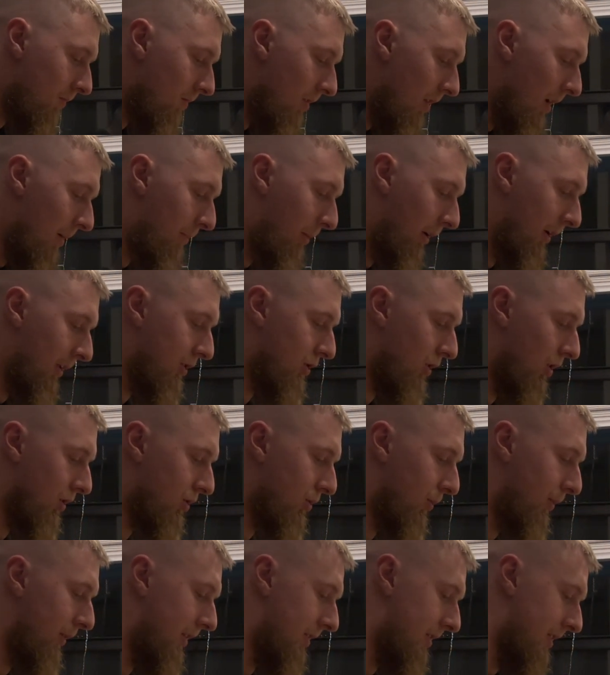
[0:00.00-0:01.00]
But it's
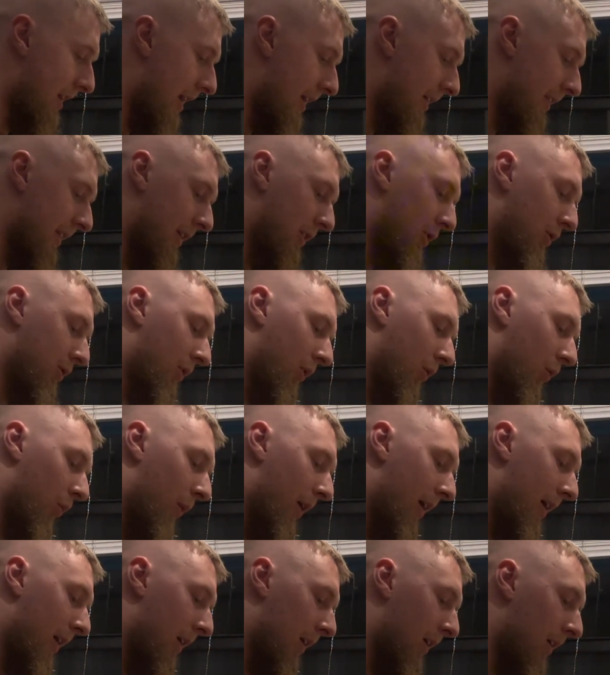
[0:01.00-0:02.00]
also a design that you can
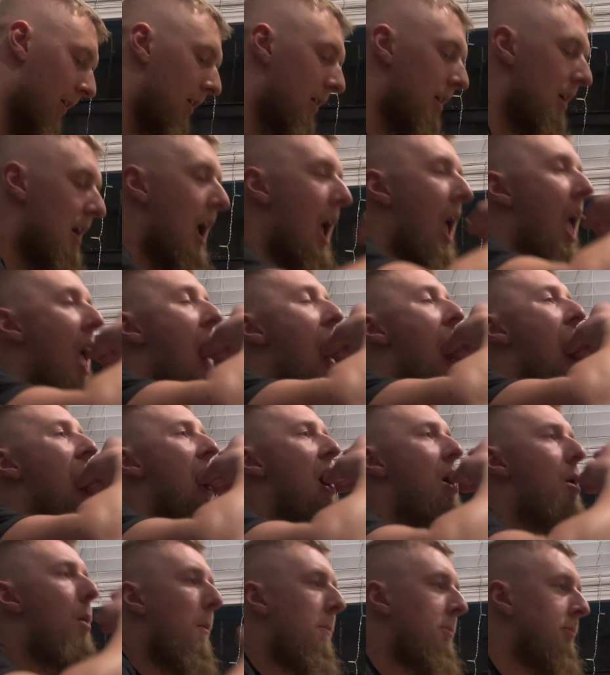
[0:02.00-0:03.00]
wear
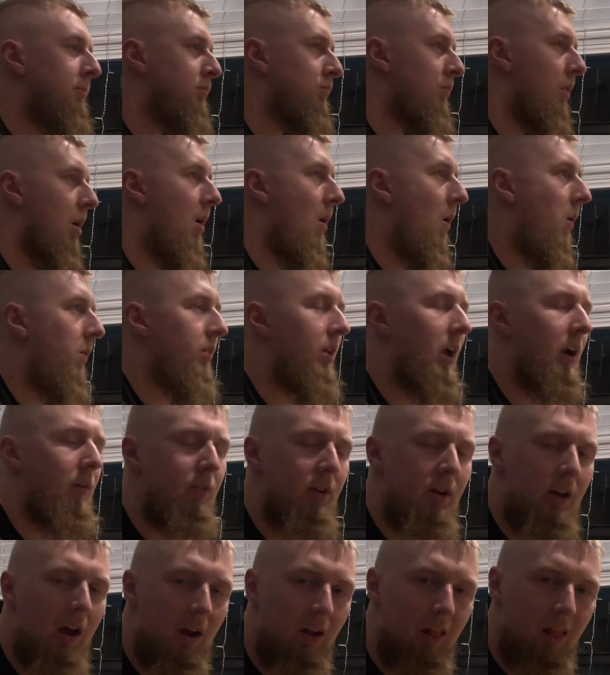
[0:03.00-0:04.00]

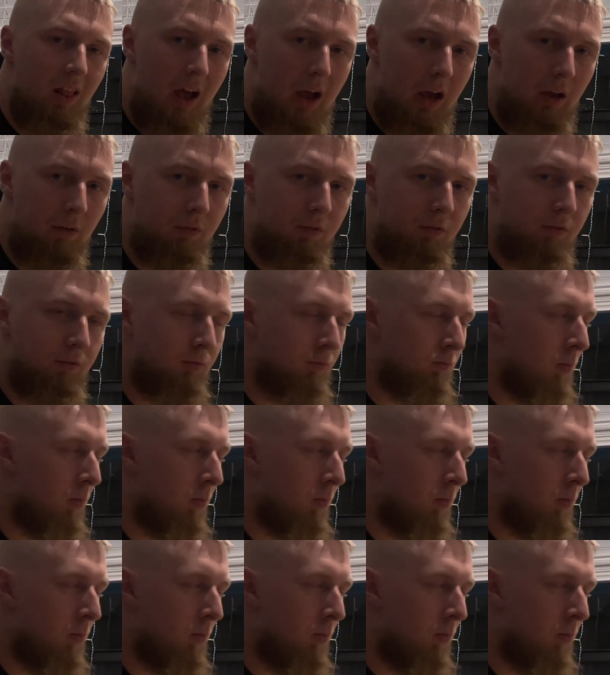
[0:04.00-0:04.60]
everyday life.